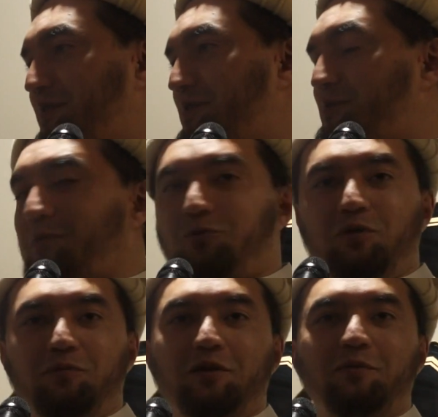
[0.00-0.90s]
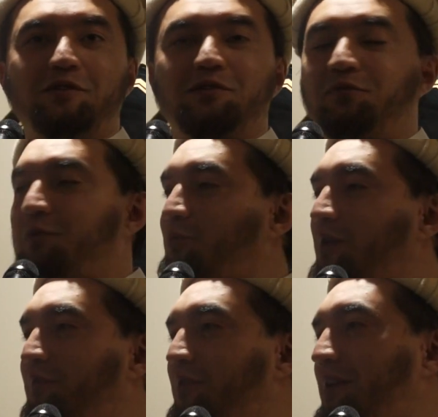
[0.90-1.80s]
This is between me and my servant,
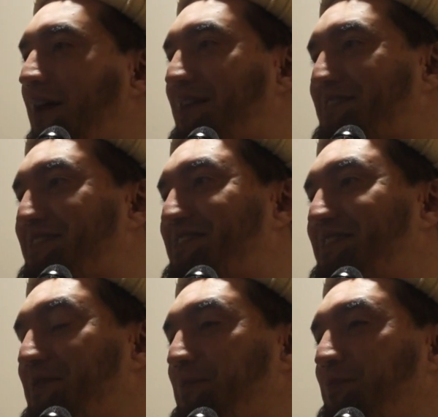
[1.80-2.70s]
whatever he asks